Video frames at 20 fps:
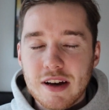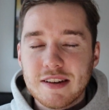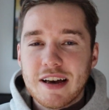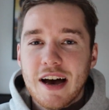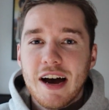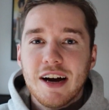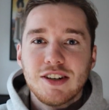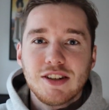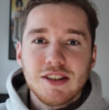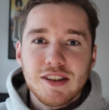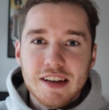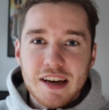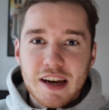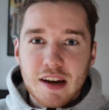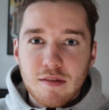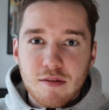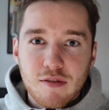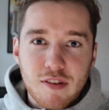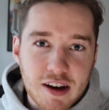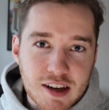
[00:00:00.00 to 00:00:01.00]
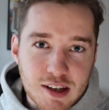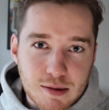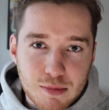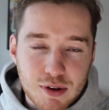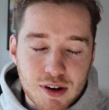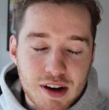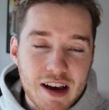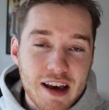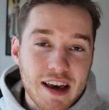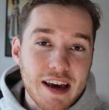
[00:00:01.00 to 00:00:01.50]
It's actually the
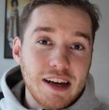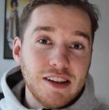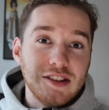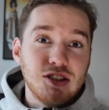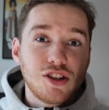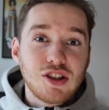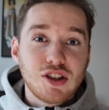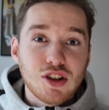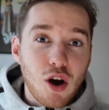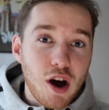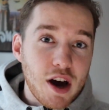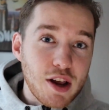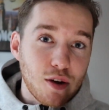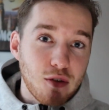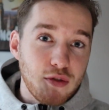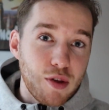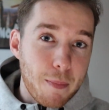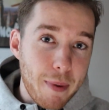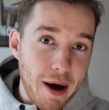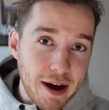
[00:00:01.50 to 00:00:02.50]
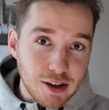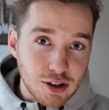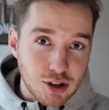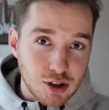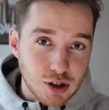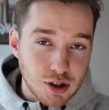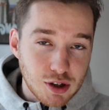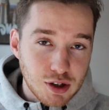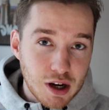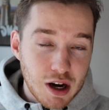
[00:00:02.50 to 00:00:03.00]
investment inside of the
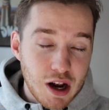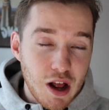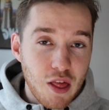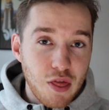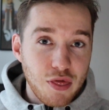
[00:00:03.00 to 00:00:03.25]
pension